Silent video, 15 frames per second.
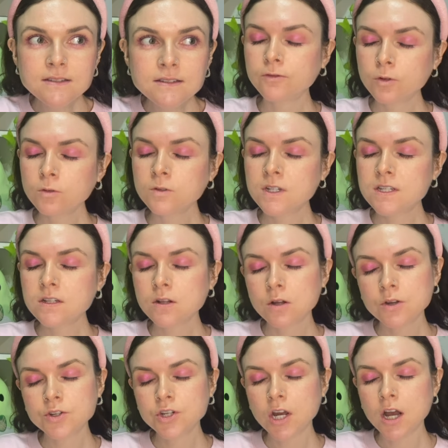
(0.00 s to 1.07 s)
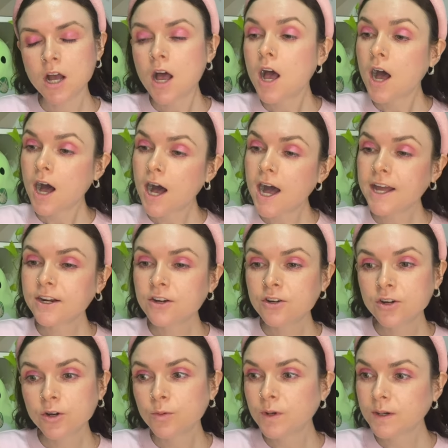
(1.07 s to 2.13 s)
Full disclosure, I don't
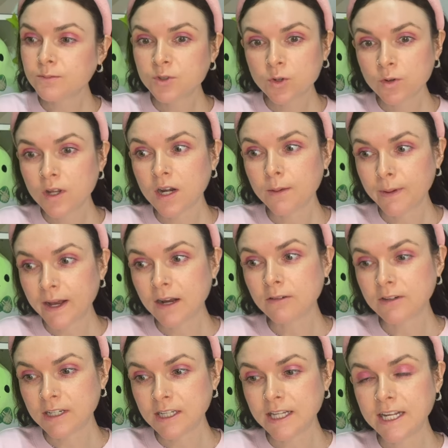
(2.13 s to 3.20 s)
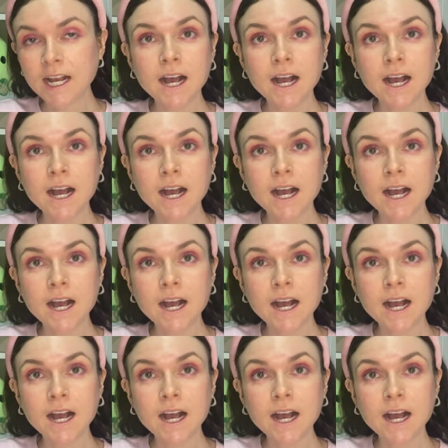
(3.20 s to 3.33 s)
know what I'm talking about really.